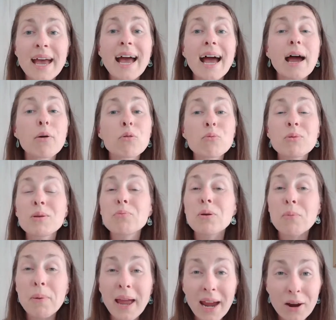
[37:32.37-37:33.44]
How are we
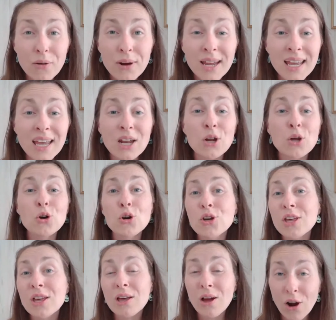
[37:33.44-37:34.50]
preparing and cooking